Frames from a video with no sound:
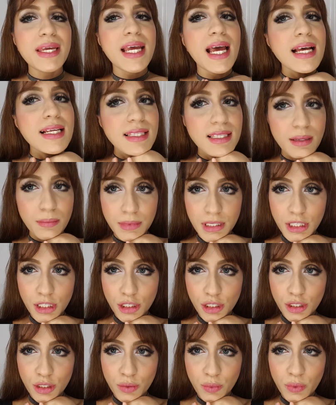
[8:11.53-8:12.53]
it has something
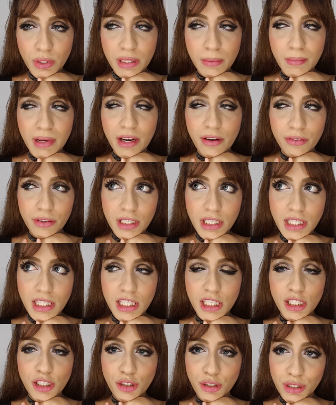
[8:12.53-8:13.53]
to do with my
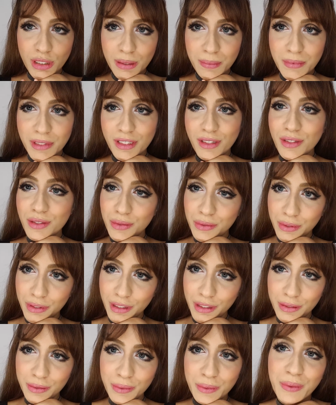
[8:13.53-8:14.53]
recent trip to
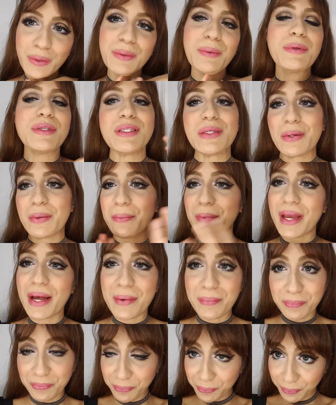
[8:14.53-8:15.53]
Tokyo. So
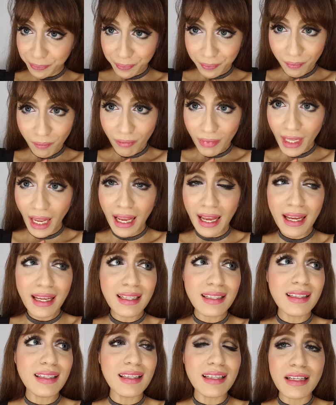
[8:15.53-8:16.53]
yeah,
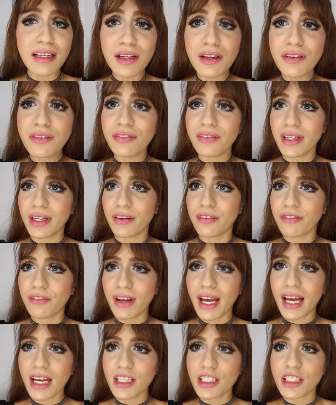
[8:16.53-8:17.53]
I love their
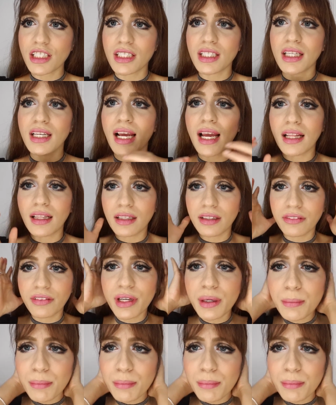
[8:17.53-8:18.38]
fashion, I love their